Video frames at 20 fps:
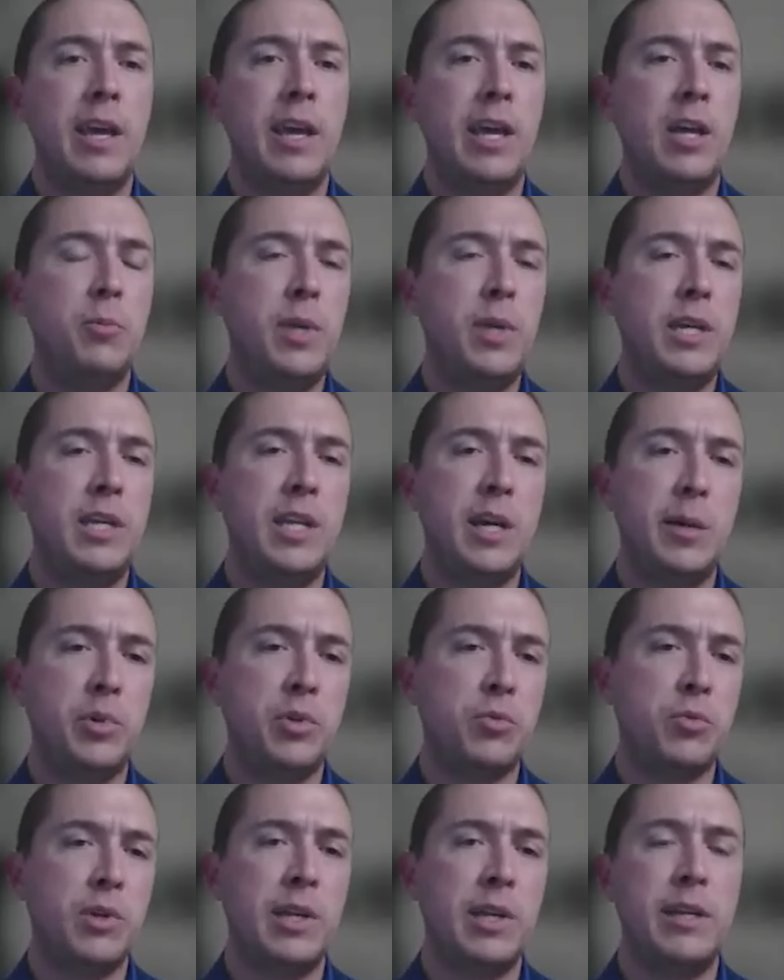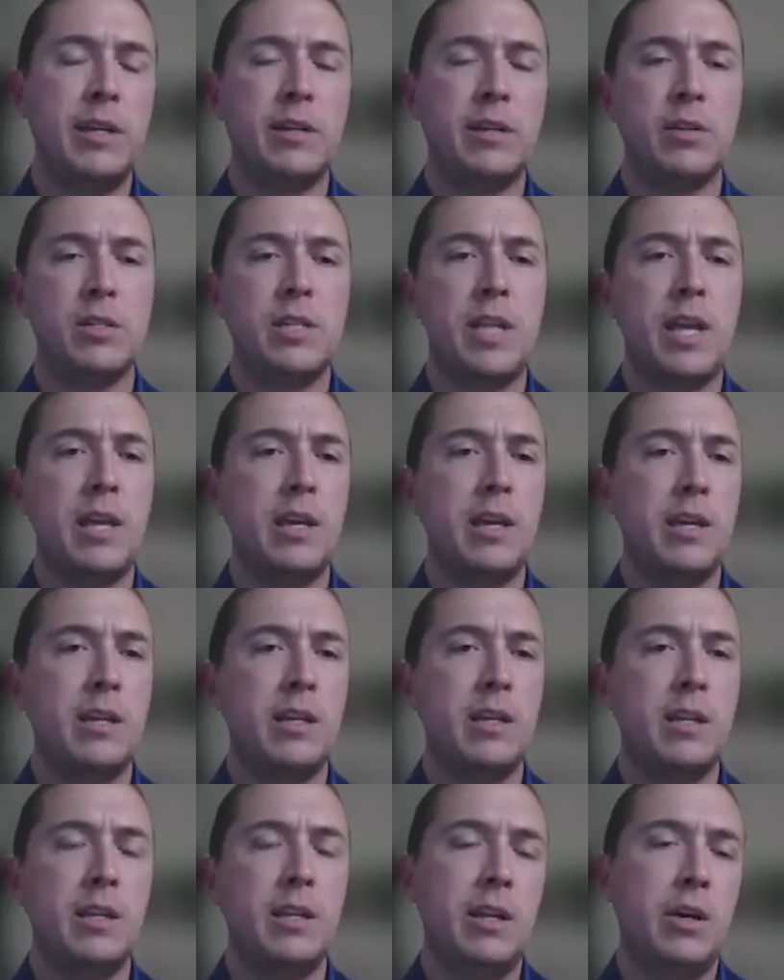and being able to really
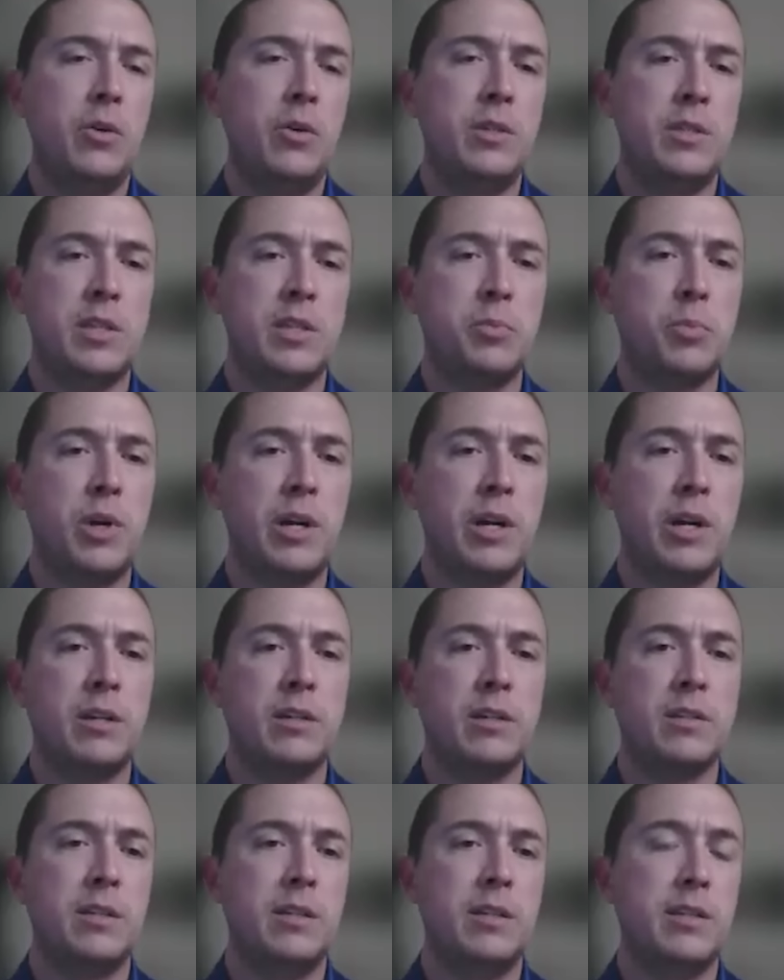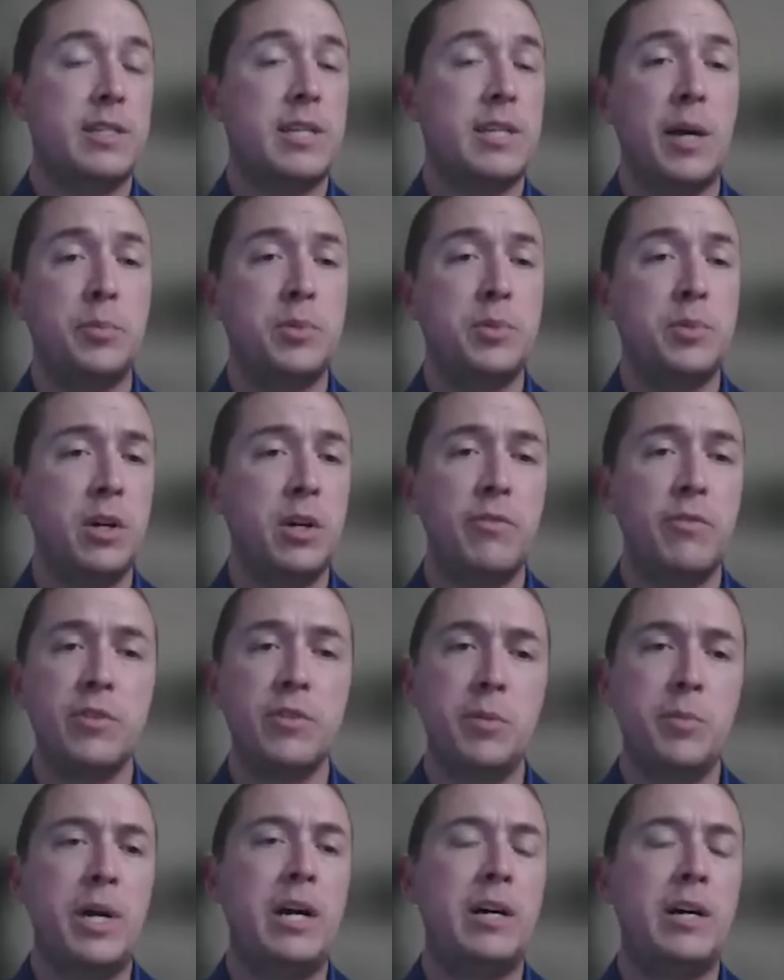understand, is this product on the top shelf or
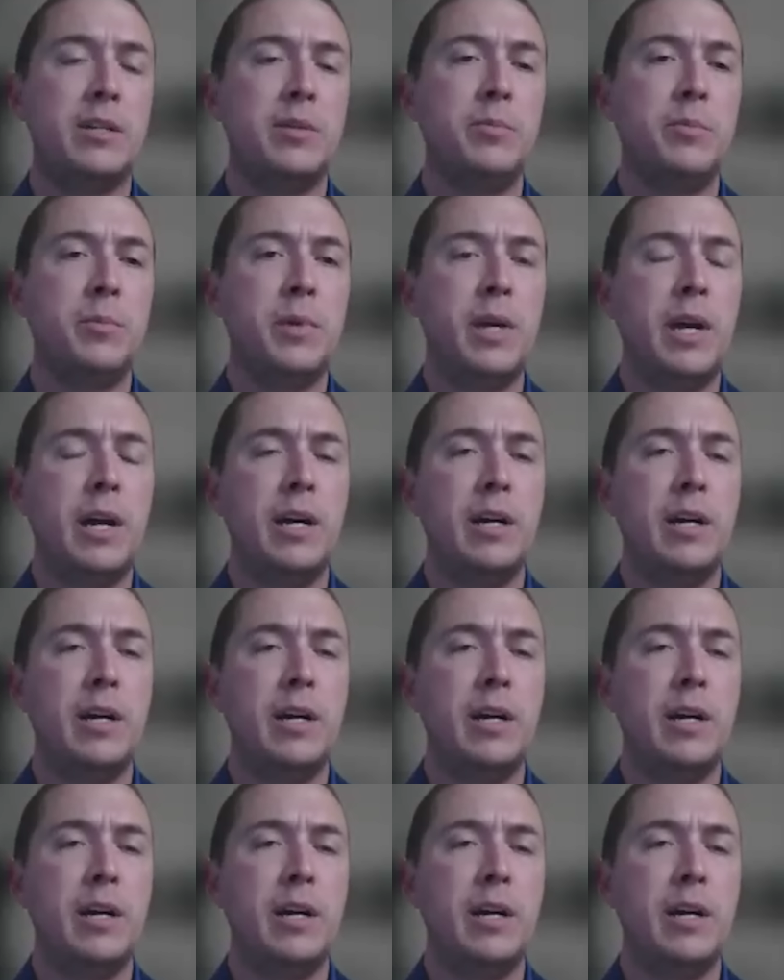the bottom?